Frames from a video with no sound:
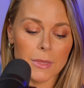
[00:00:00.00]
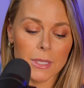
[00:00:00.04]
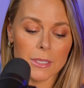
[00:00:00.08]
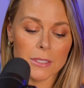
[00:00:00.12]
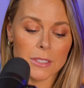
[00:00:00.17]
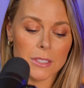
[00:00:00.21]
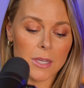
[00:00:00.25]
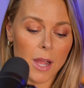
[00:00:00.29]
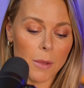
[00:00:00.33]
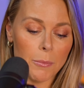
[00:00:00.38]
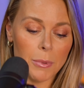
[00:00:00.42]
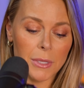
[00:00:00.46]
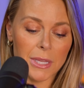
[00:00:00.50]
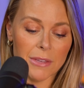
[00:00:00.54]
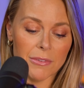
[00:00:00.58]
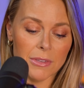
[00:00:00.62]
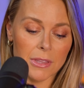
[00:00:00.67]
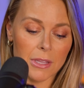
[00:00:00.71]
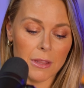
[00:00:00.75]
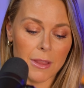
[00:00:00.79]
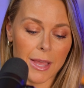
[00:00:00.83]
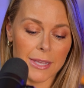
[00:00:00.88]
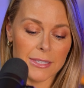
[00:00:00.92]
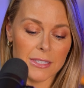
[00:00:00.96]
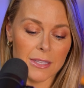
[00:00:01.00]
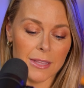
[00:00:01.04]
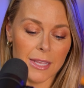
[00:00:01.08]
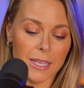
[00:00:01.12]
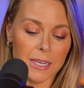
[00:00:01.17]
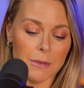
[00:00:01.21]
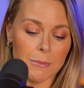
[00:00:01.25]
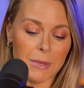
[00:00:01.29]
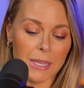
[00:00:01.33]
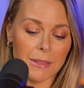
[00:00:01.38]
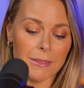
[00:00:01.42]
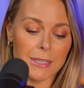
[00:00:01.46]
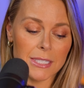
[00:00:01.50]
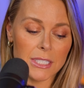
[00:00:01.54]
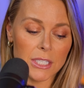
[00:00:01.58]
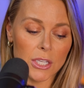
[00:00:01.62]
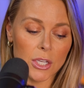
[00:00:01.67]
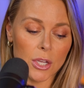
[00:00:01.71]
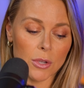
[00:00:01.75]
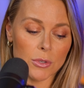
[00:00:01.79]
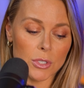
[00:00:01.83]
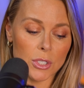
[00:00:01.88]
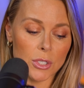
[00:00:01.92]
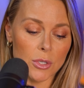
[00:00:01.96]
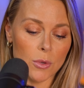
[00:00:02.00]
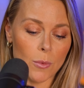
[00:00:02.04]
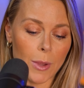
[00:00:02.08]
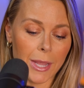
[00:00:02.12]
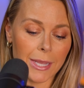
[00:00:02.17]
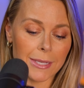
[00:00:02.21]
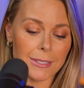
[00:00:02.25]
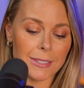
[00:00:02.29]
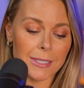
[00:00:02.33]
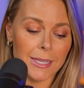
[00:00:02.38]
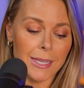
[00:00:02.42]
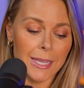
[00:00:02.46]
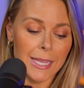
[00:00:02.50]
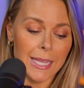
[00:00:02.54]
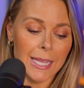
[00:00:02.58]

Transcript: Stop believing the lies of the enemy. And this can go two ways.